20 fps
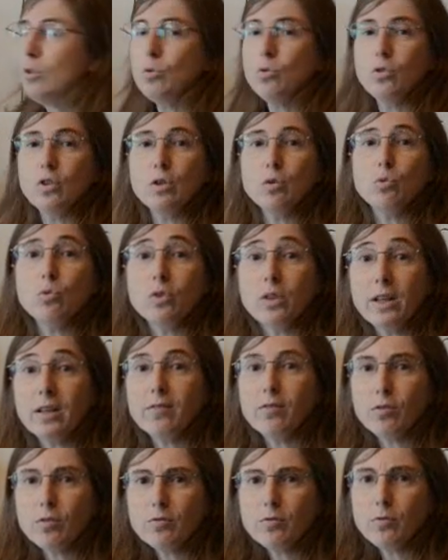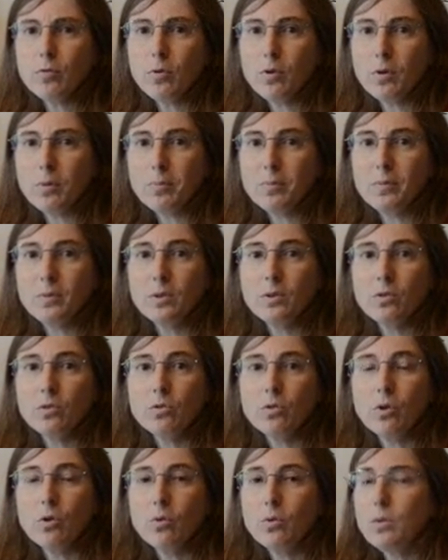Use the usted verb form.
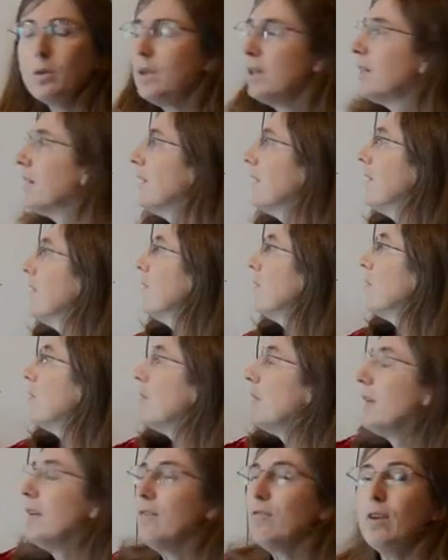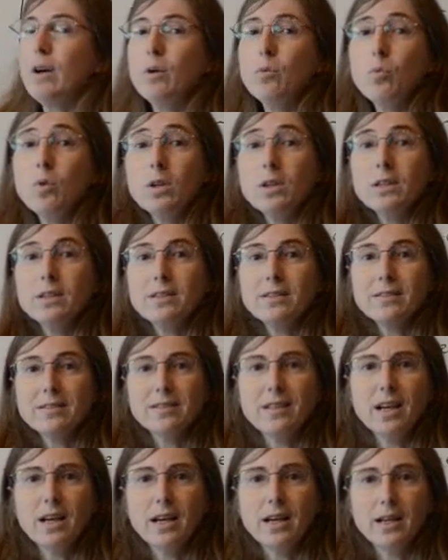So if I wanted to
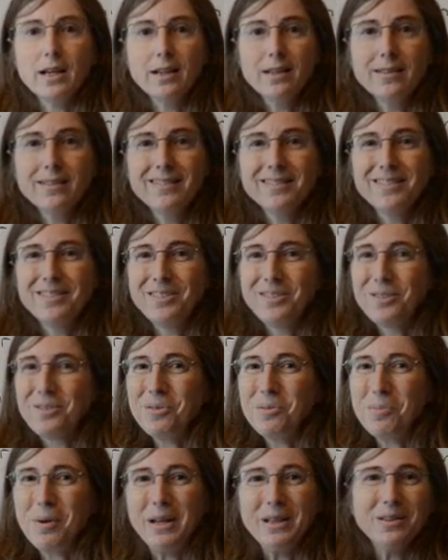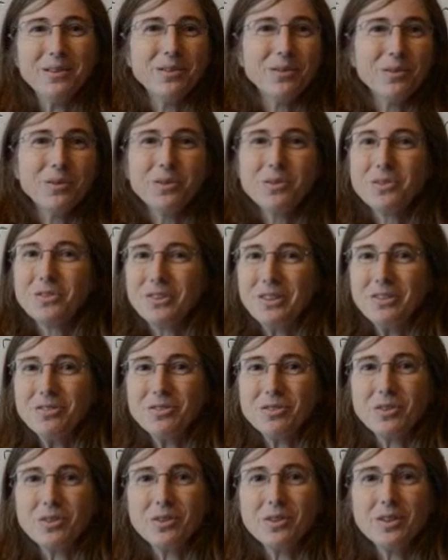say to my little
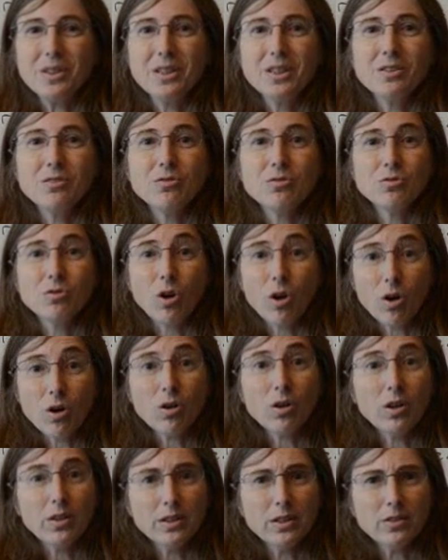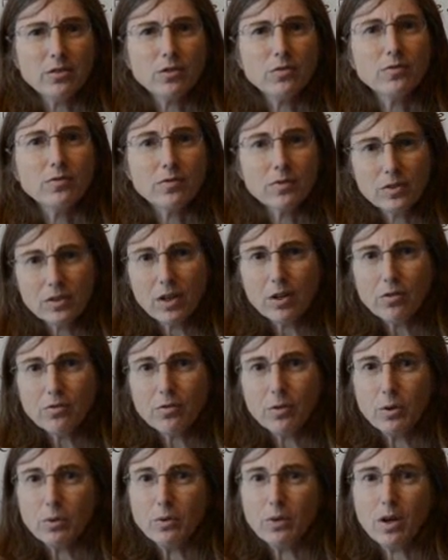sister, talk on this cell
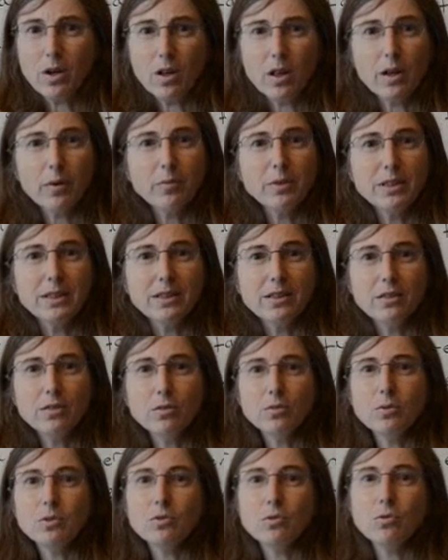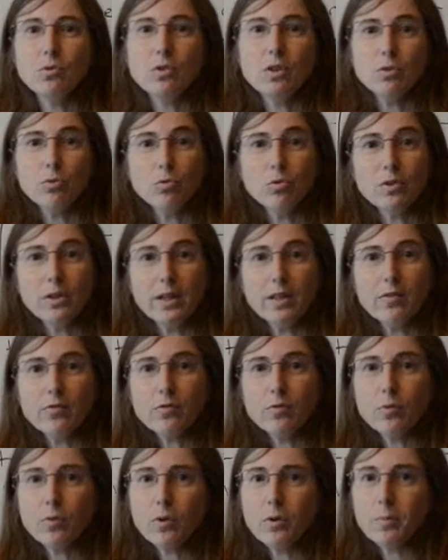phone, all I would need to do is use the usted
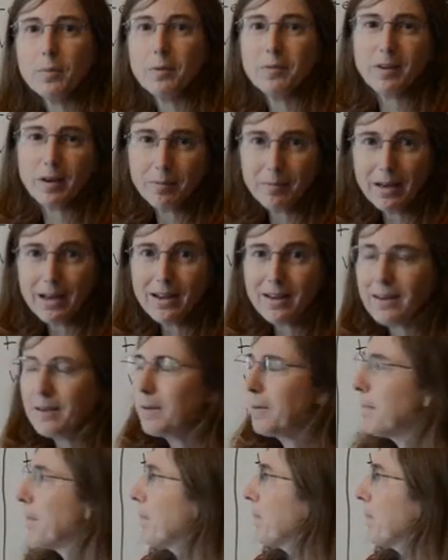form of hablar,